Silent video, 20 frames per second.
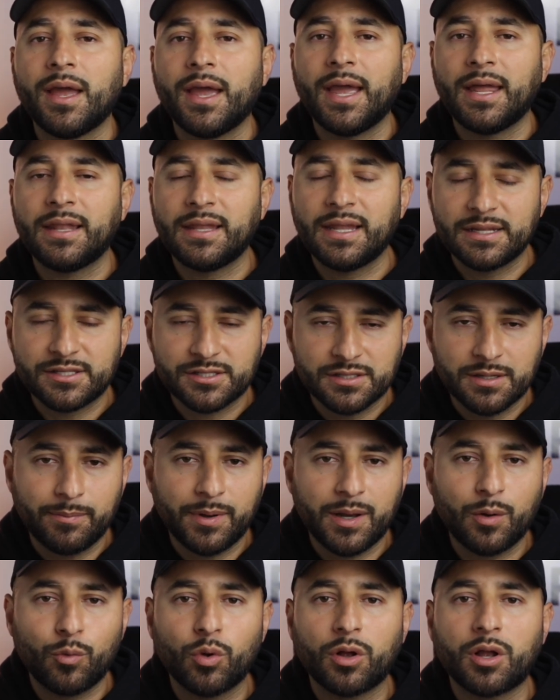and then
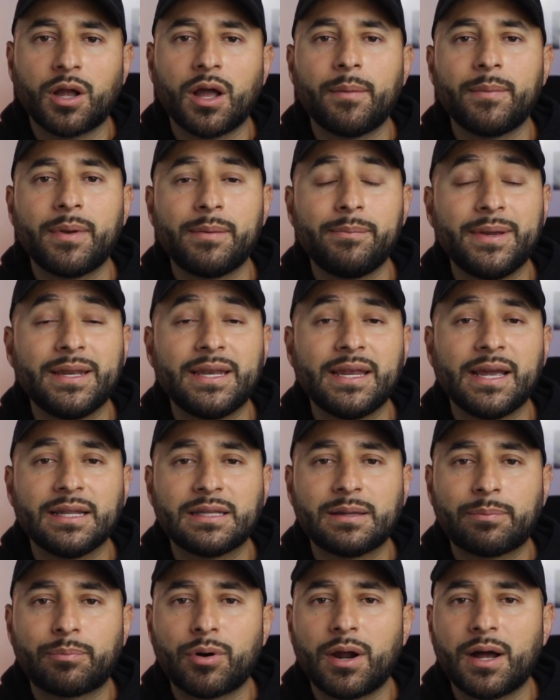somebody will come and mediate
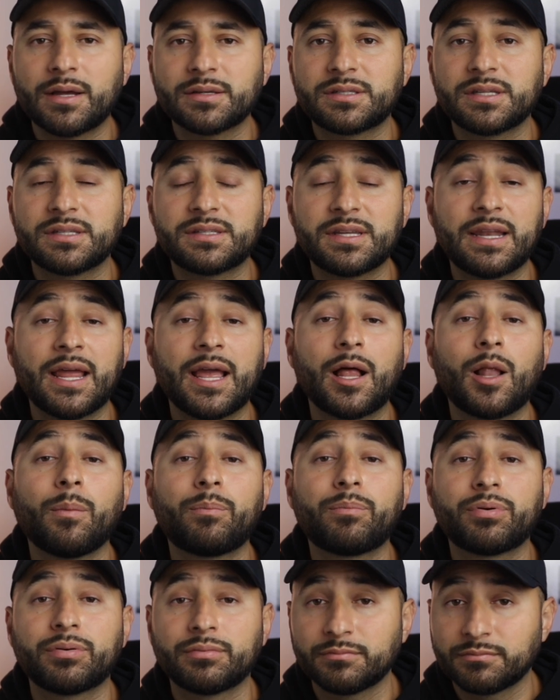the process and
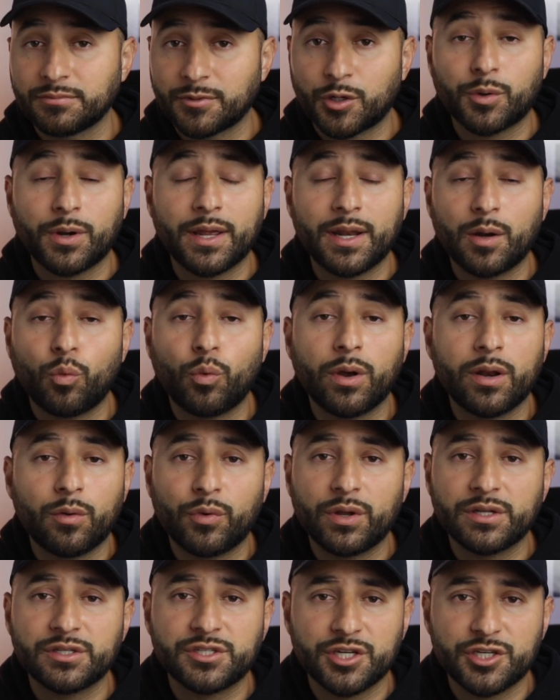help create a
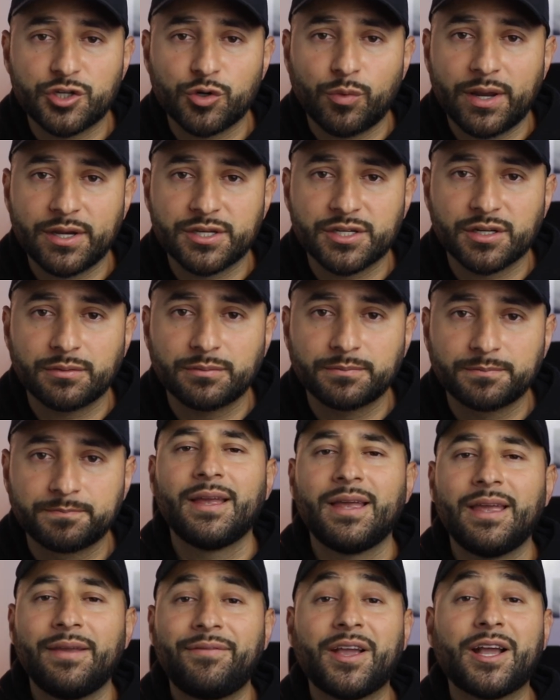win-win situation.
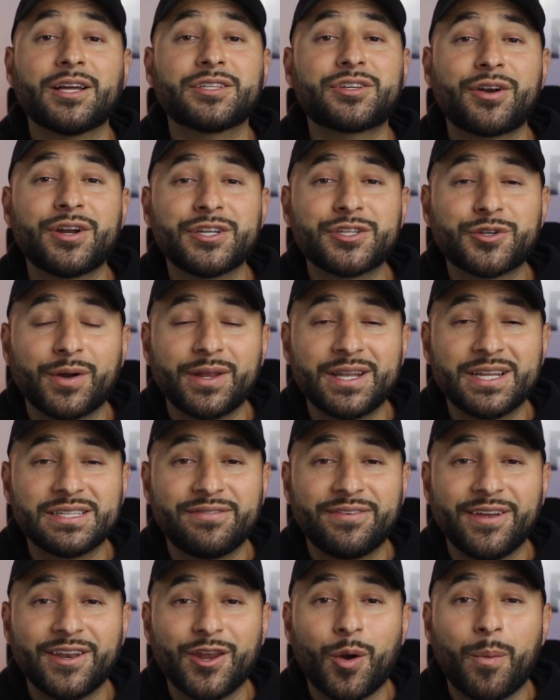If you guys are enjoying this
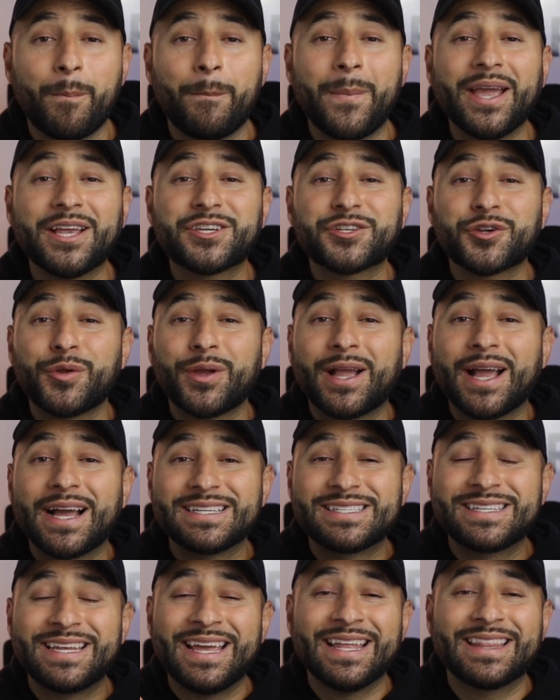video, make sure you
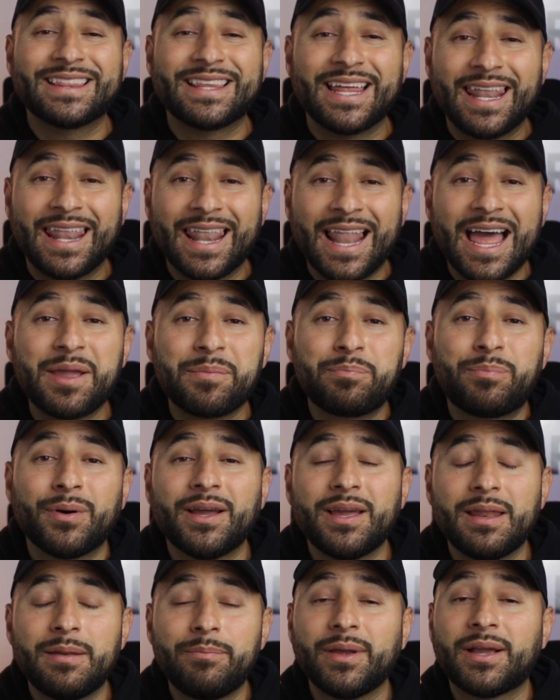guys hit the like
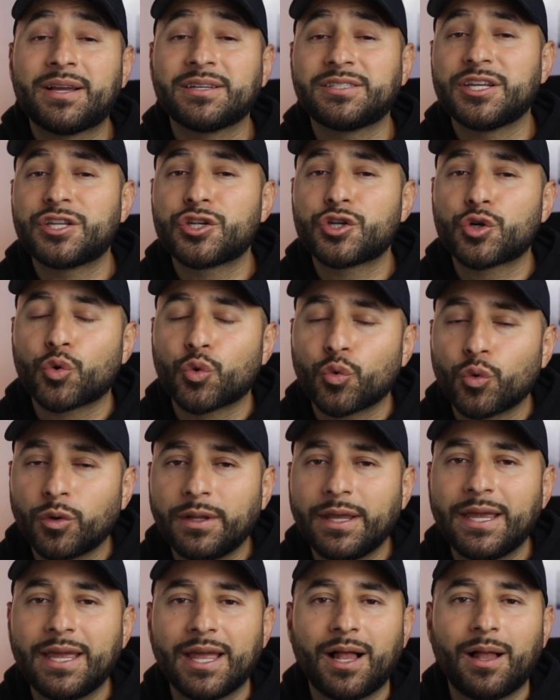button, because it
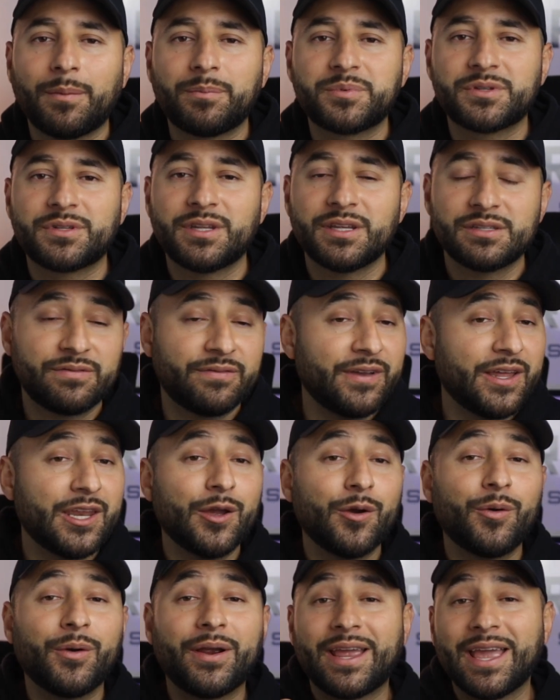truly helps this
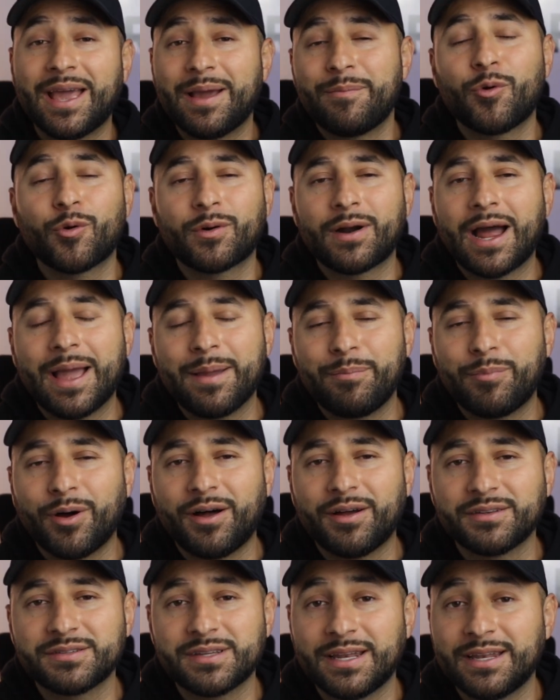video get more
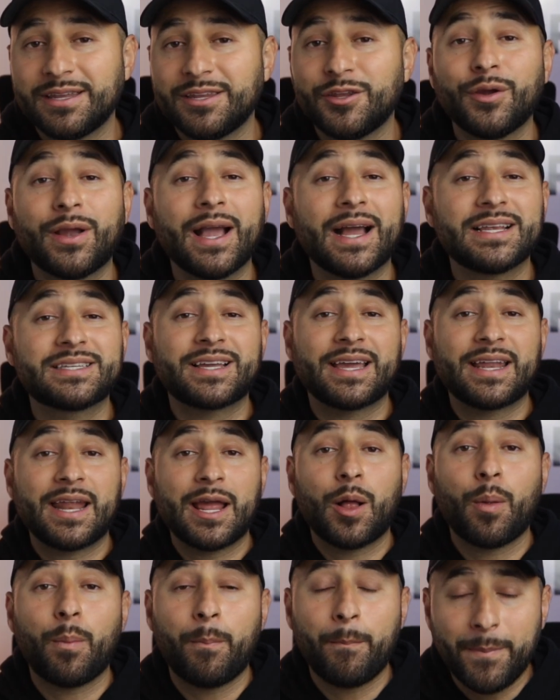eyeballs, and you guys can
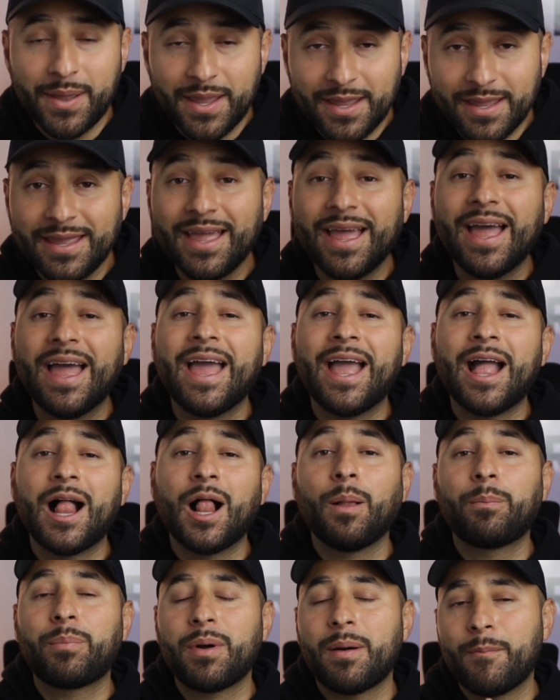help me
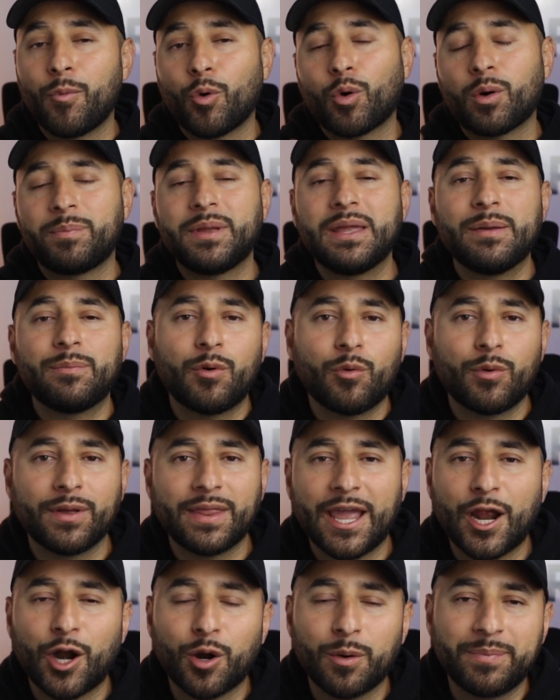help more people
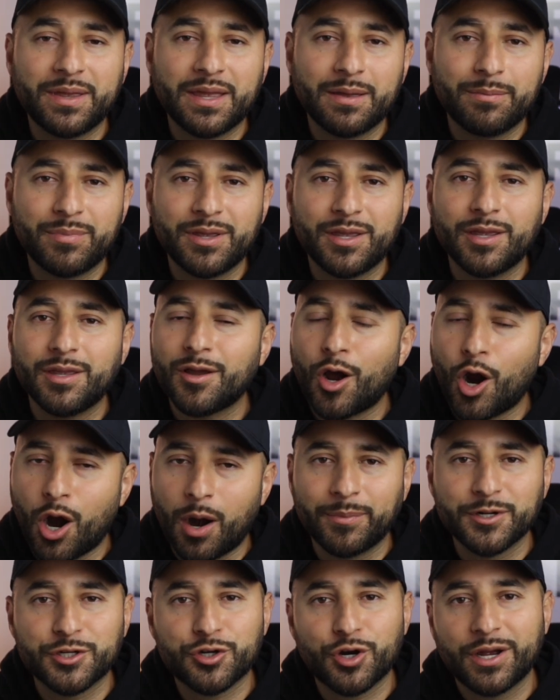with Airbnb
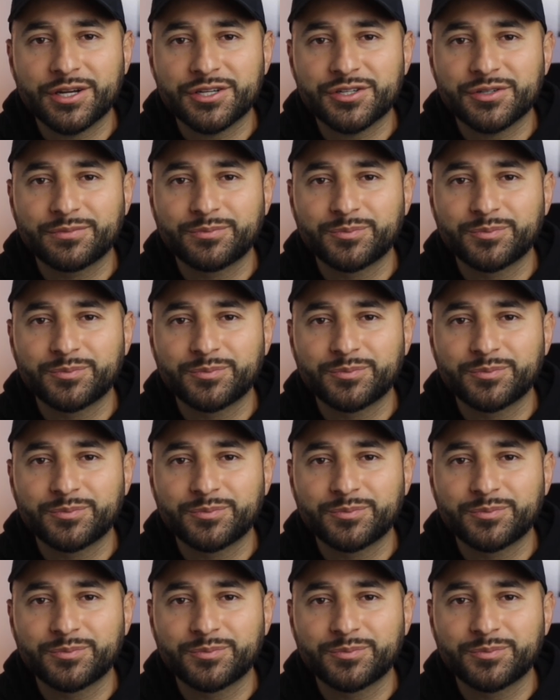arbitrage.